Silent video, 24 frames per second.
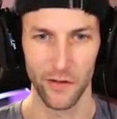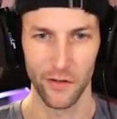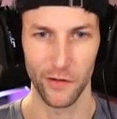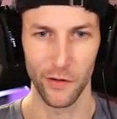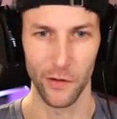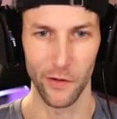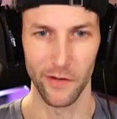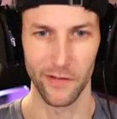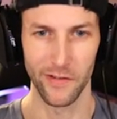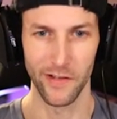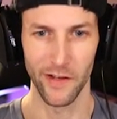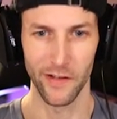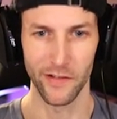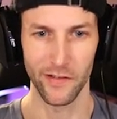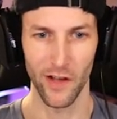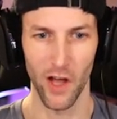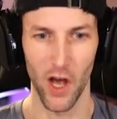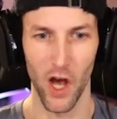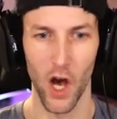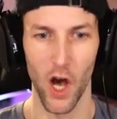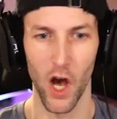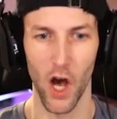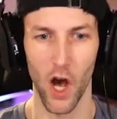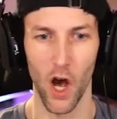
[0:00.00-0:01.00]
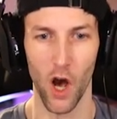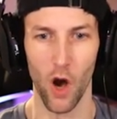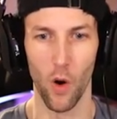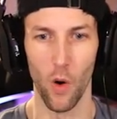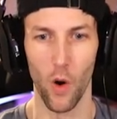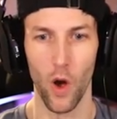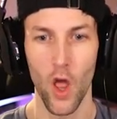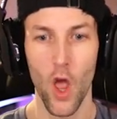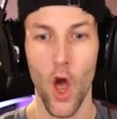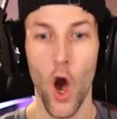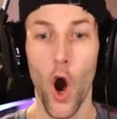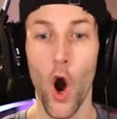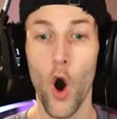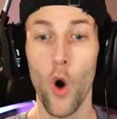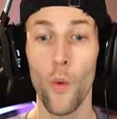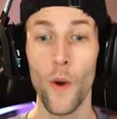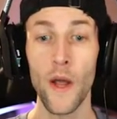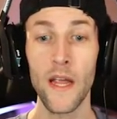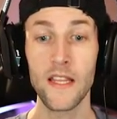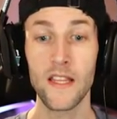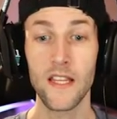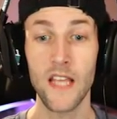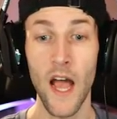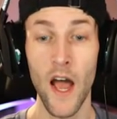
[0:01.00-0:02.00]
So does this, uh-oh. Oh,
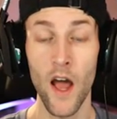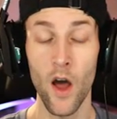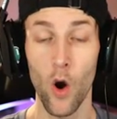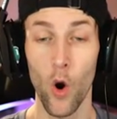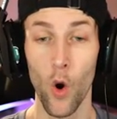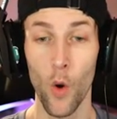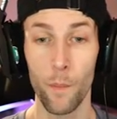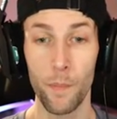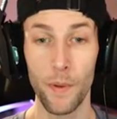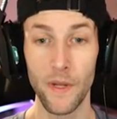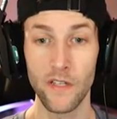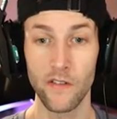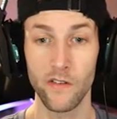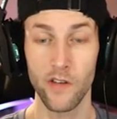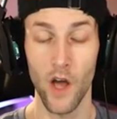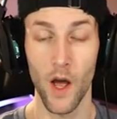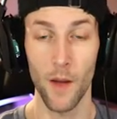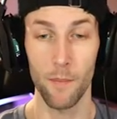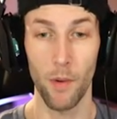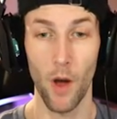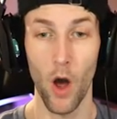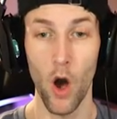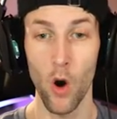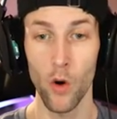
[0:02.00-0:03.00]
wait, that opens up.